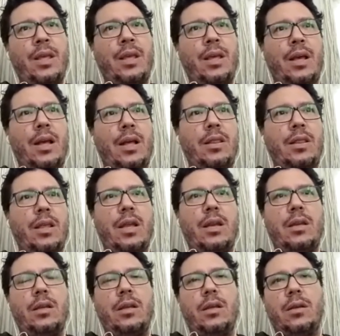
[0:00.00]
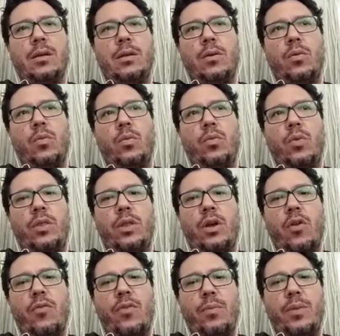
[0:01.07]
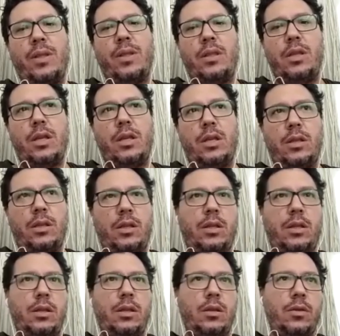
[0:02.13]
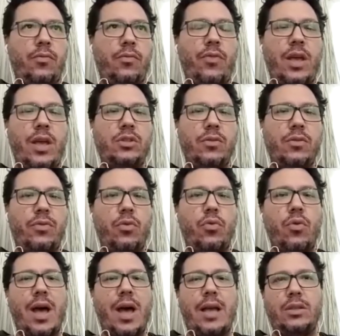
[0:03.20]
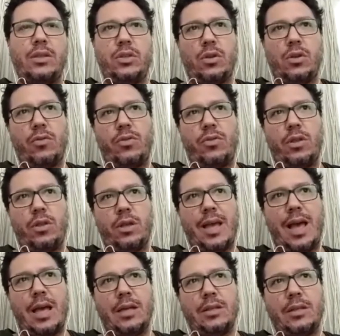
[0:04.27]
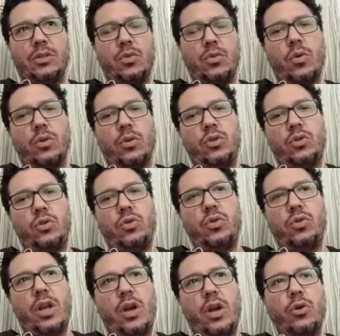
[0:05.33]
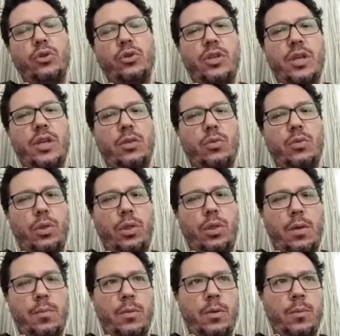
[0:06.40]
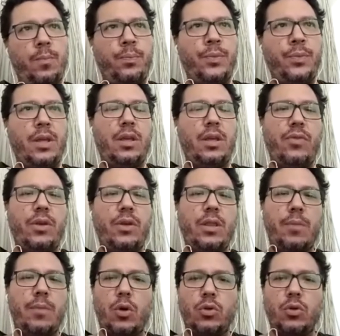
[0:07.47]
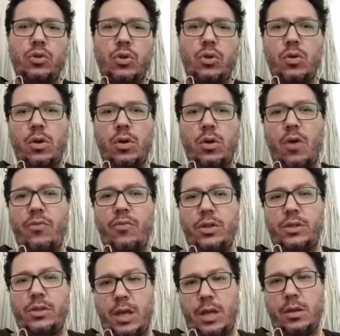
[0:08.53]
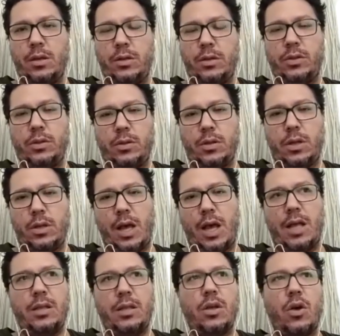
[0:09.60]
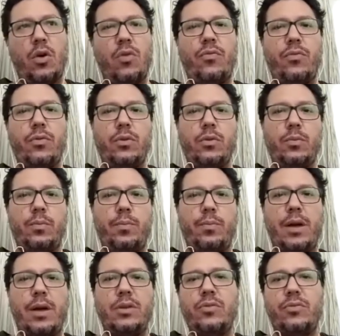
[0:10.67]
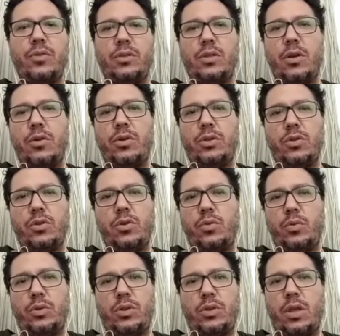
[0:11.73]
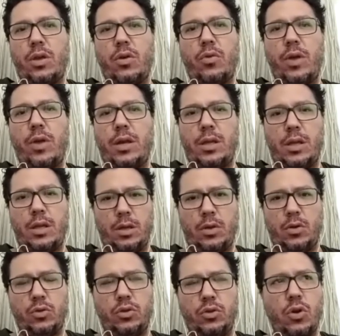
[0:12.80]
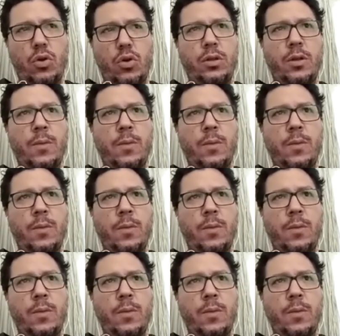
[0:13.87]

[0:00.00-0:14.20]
And then what the government did in face of the rise of the gangs was to negotiate with them, giving them control of the jails and of parts of the territory which they already controlled,